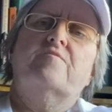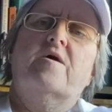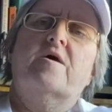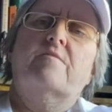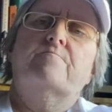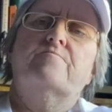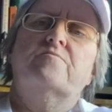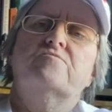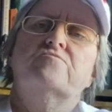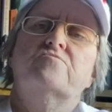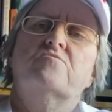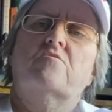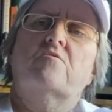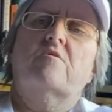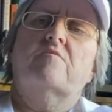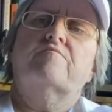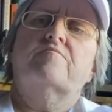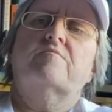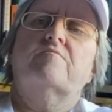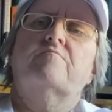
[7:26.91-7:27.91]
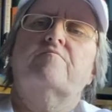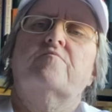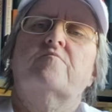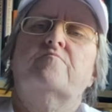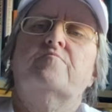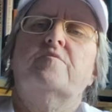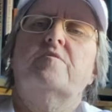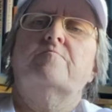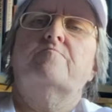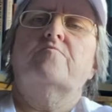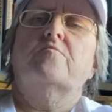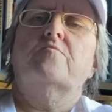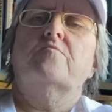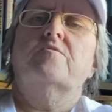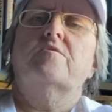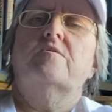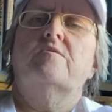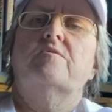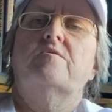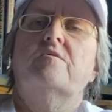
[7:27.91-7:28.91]
happens often for people
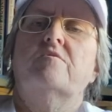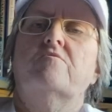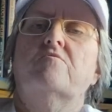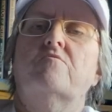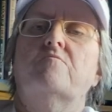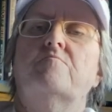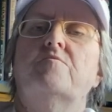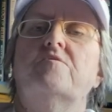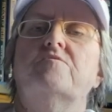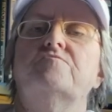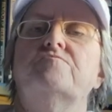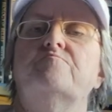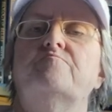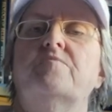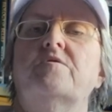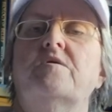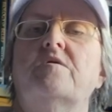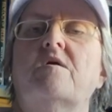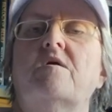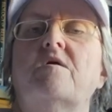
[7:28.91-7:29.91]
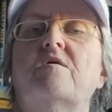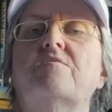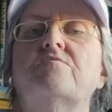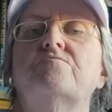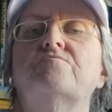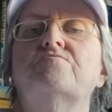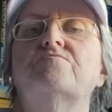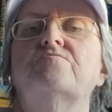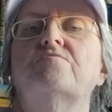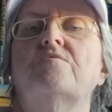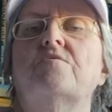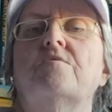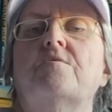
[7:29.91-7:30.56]
in increments, because